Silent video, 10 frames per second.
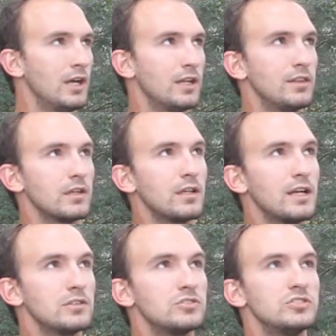and the
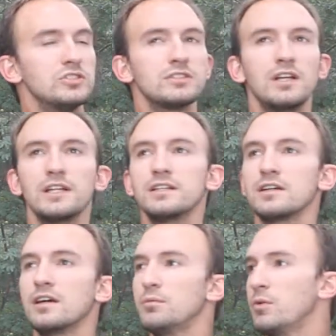clouds just like
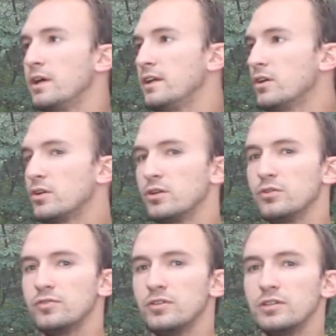to come right on
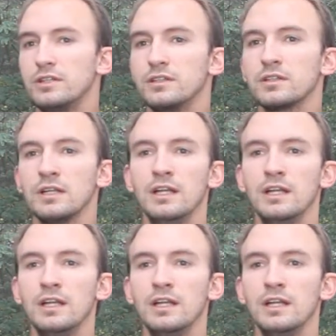over and